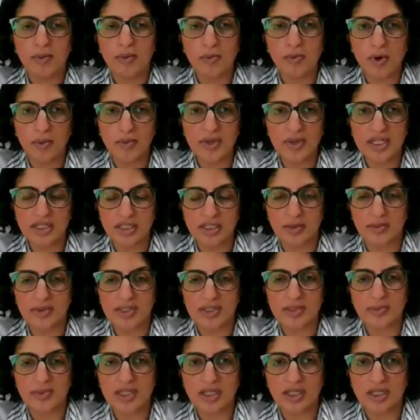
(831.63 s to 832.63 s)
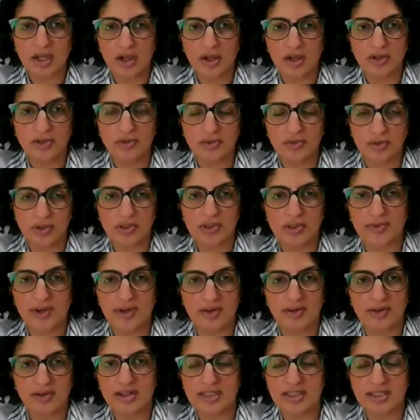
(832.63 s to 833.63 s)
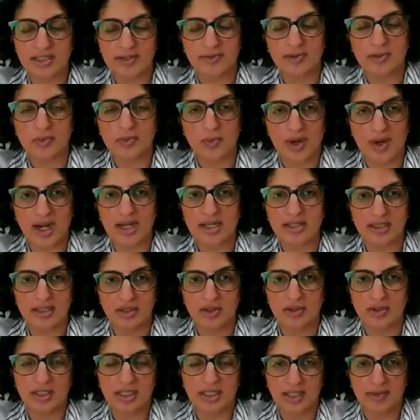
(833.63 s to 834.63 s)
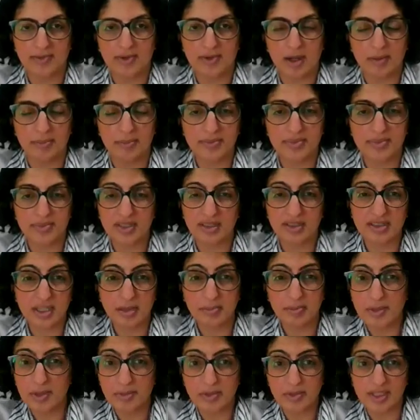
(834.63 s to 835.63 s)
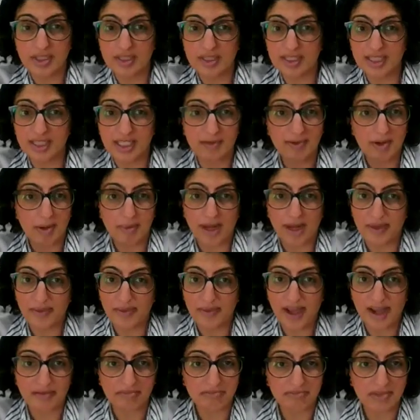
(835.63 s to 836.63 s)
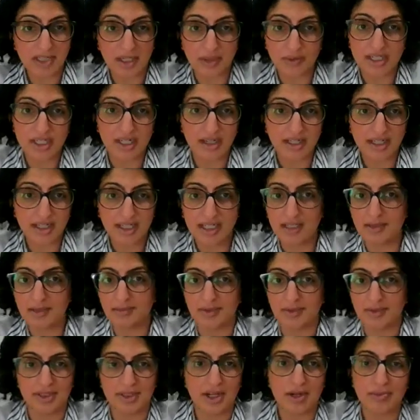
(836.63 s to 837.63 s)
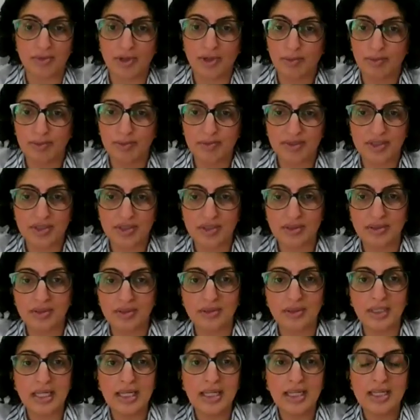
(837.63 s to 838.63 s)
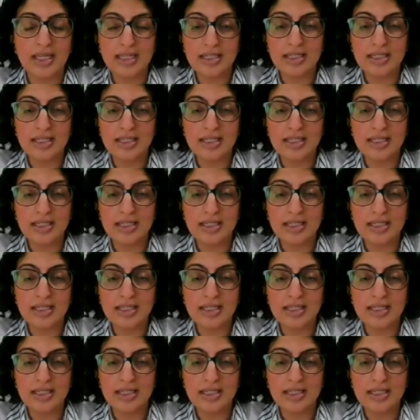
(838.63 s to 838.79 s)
And what we do is we go through the various different ways that you can give up. So some people can just give up like that, cold turkey, with no problems at all.